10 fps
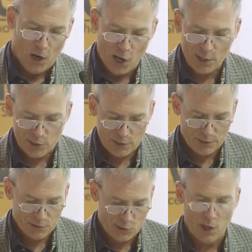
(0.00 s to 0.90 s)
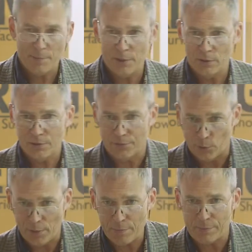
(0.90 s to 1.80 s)
Artisans, sawmills,
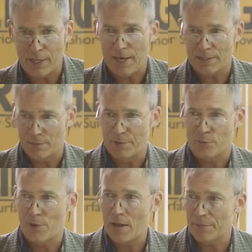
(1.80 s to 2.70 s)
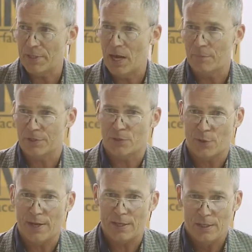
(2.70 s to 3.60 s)
flooring plants have been ramping up to
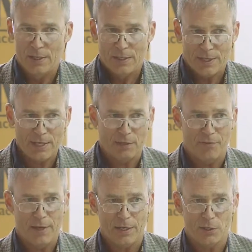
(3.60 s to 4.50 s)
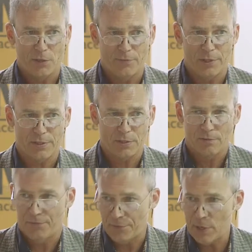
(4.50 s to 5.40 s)
try to take advantage of this
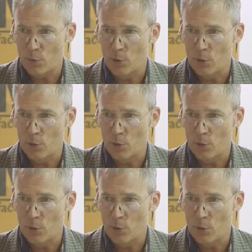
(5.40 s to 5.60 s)
free